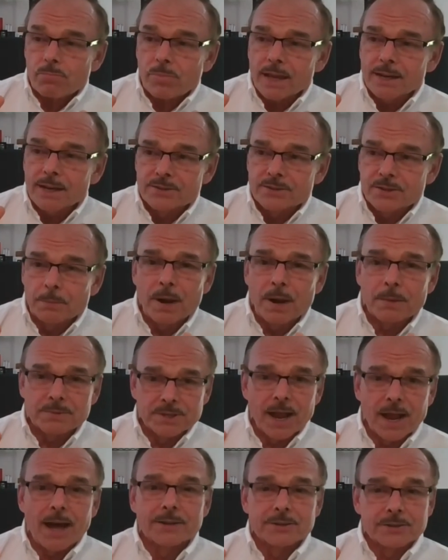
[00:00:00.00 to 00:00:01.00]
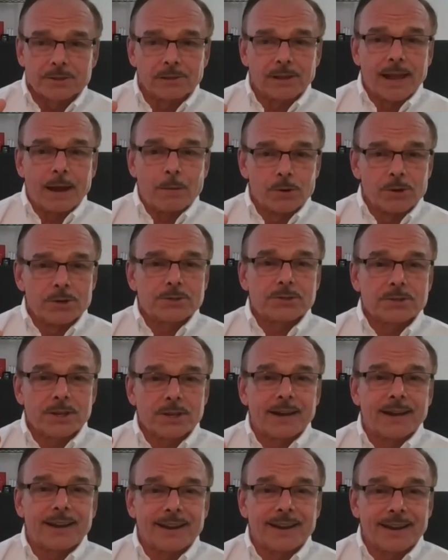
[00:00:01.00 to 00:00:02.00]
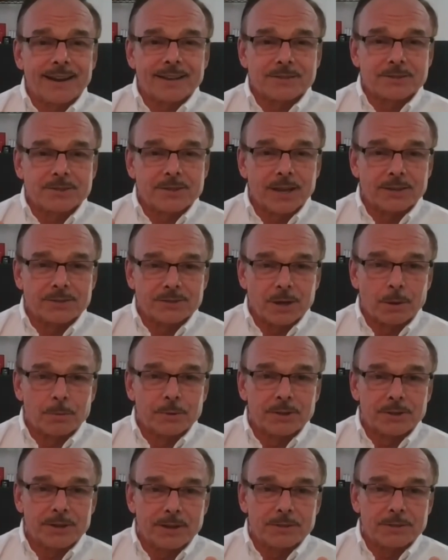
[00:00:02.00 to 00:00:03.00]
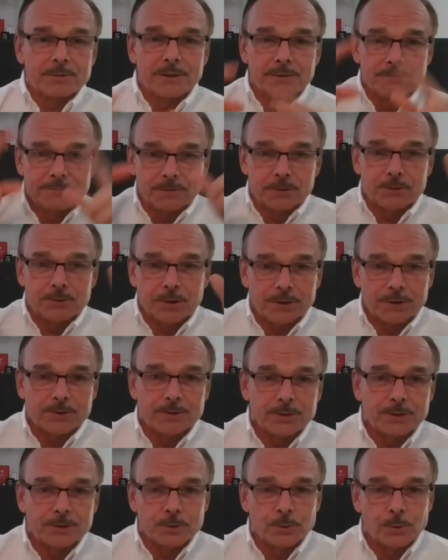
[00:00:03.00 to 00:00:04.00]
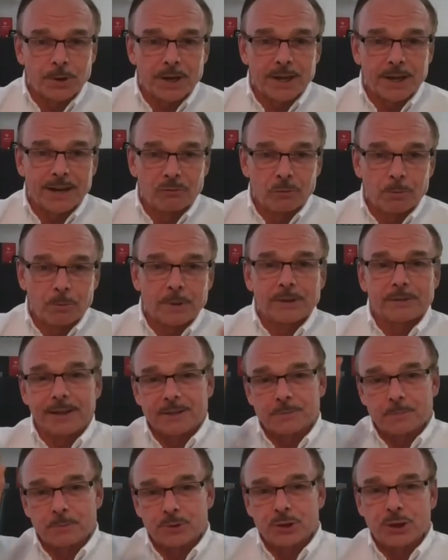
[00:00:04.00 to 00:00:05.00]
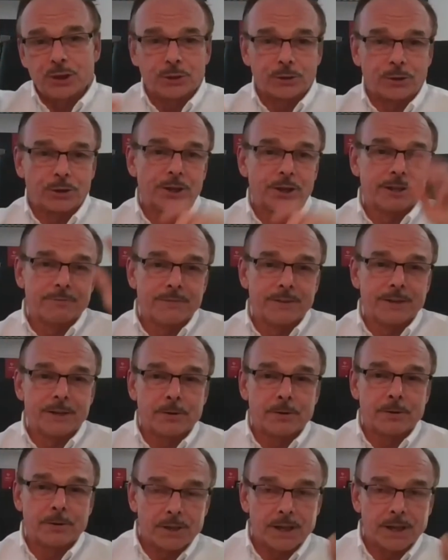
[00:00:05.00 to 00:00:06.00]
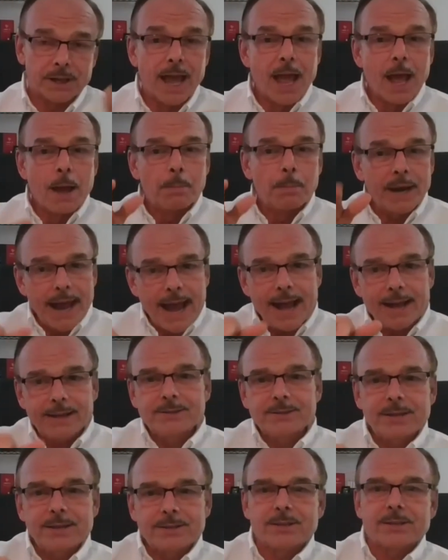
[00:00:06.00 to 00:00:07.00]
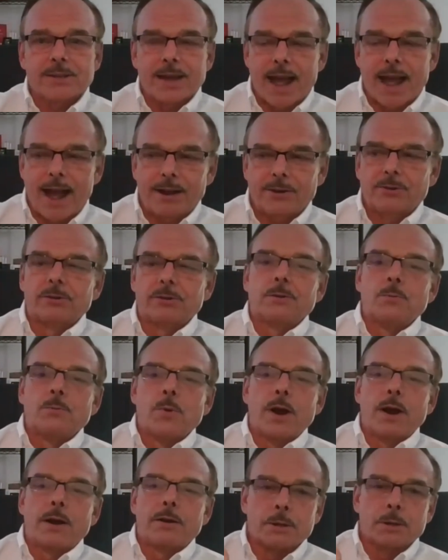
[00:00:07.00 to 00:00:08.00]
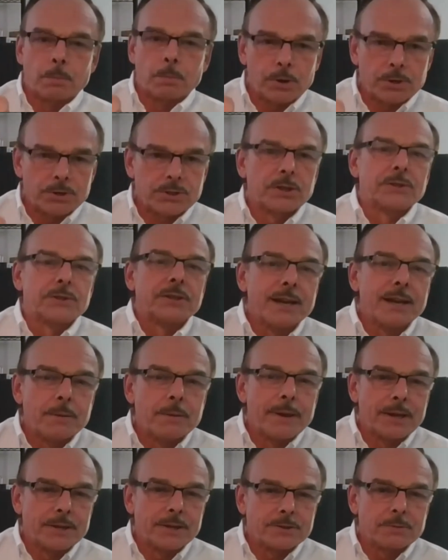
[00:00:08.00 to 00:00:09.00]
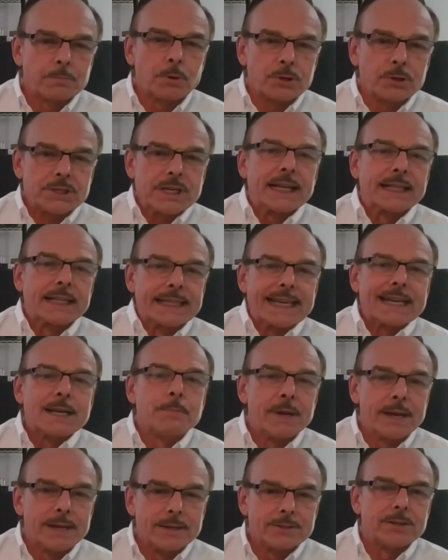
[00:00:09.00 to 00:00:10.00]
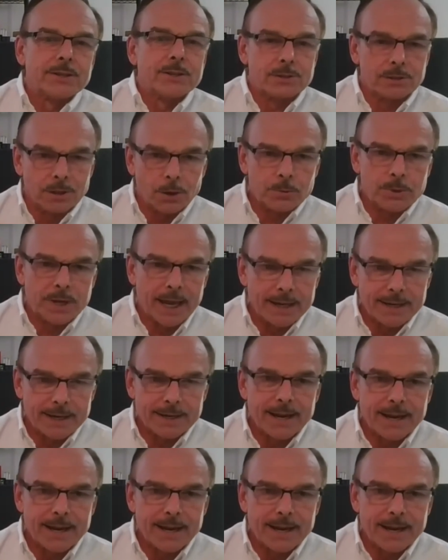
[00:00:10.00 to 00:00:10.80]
sometimes not as glamorous uh, as as some of the other infrastructure that's going in. Everybody likes machine learning and video and everything, but Access is actually where your personal database, personnel database, is located,